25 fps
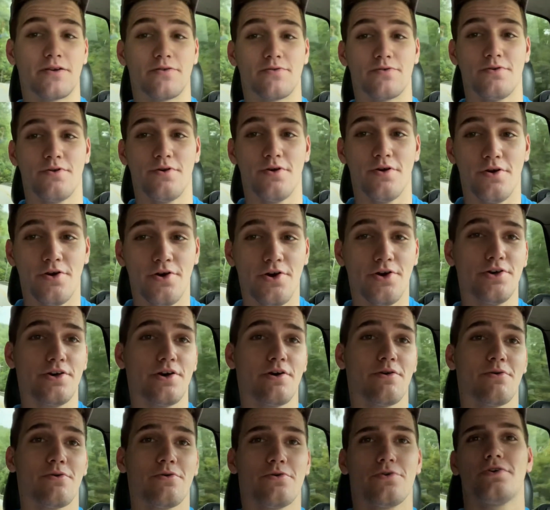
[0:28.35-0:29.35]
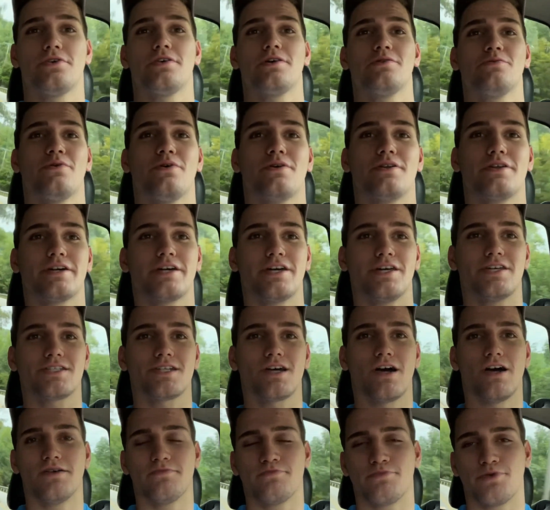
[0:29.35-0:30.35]
really wanting to get
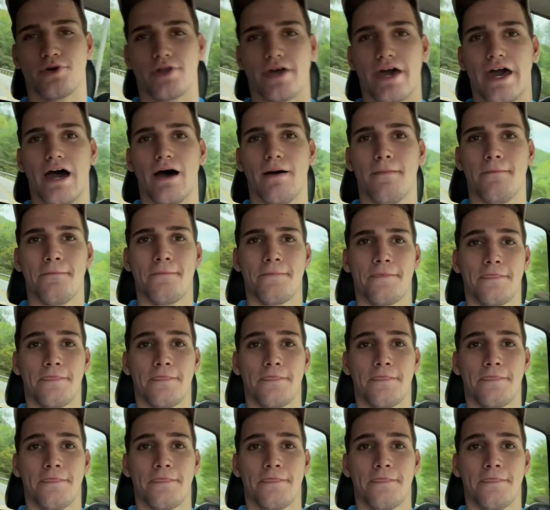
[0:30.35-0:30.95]
started and put out.